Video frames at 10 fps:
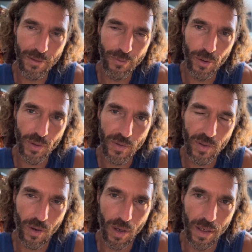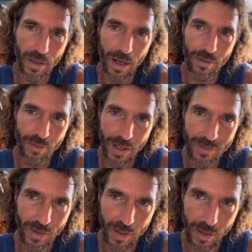focus on
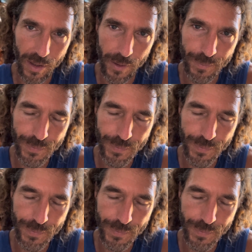Advaita here.